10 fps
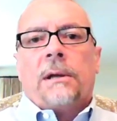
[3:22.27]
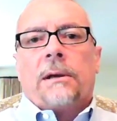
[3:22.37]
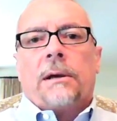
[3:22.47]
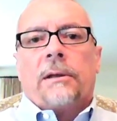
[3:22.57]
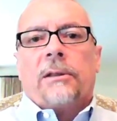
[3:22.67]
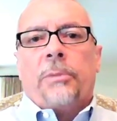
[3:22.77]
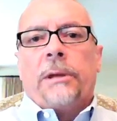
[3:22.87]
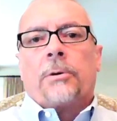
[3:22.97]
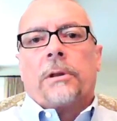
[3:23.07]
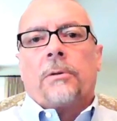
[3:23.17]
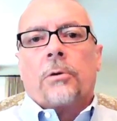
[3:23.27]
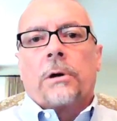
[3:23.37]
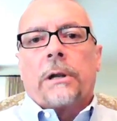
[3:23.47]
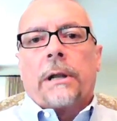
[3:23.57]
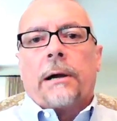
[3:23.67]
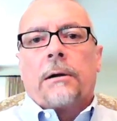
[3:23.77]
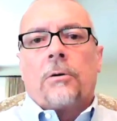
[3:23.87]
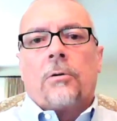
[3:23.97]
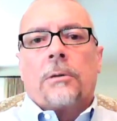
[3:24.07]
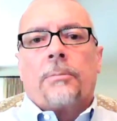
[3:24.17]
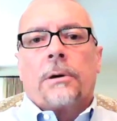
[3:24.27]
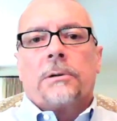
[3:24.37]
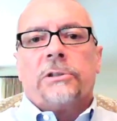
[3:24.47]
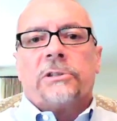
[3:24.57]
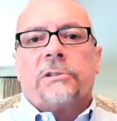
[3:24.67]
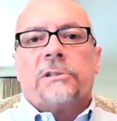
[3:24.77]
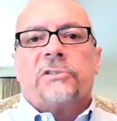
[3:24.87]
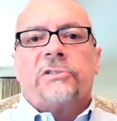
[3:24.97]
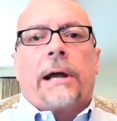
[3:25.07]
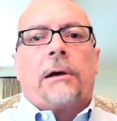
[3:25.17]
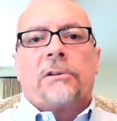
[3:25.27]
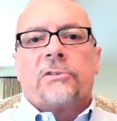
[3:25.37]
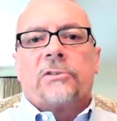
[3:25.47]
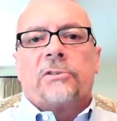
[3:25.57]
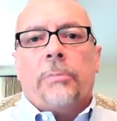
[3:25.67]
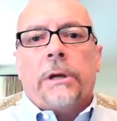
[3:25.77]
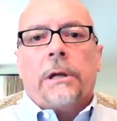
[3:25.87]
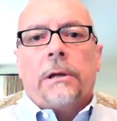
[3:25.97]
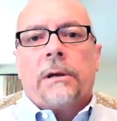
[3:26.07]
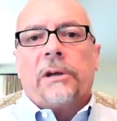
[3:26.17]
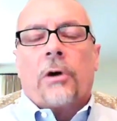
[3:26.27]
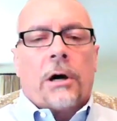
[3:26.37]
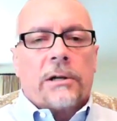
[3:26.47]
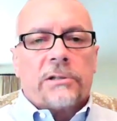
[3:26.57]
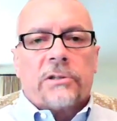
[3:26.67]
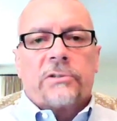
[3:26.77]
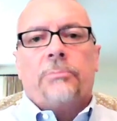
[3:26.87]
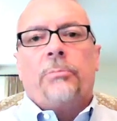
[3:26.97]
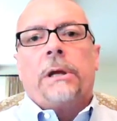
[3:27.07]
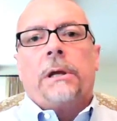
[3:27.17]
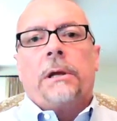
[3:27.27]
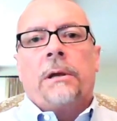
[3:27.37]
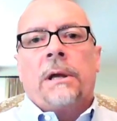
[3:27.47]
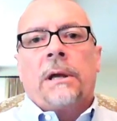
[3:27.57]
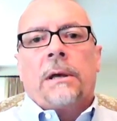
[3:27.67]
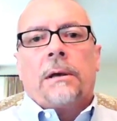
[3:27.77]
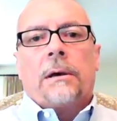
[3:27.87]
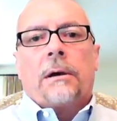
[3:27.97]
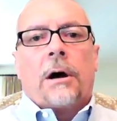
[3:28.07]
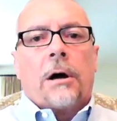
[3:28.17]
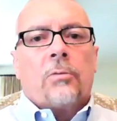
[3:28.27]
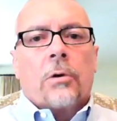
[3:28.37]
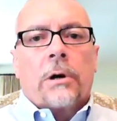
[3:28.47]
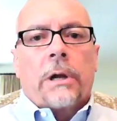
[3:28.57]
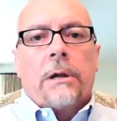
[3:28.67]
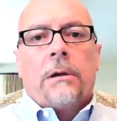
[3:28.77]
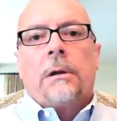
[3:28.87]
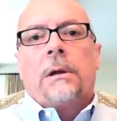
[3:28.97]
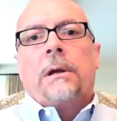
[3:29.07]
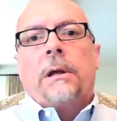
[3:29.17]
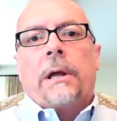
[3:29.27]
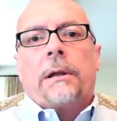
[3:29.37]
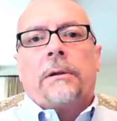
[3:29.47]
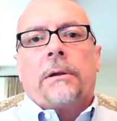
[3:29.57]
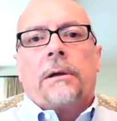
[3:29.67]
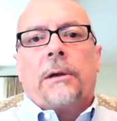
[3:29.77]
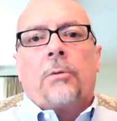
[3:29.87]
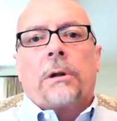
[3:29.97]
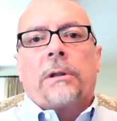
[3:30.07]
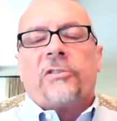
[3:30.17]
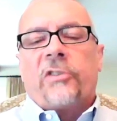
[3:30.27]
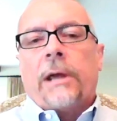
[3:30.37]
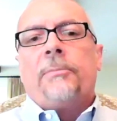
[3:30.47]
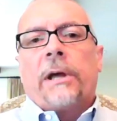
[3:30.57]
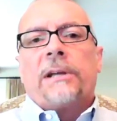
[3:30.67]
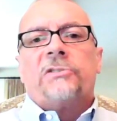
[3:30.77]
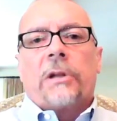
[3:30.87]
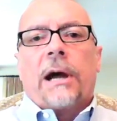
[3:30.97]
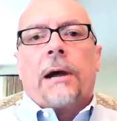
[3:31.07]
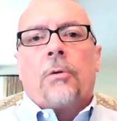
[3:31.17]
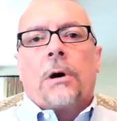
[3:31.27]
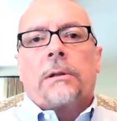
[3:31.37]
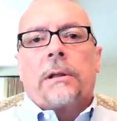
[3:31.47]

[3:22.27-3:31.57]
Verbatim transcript: Uh, the people that work at NioCorp are just as sound as can be, as honest as can be, uh, hardworking, and uh, they want the same things that I want.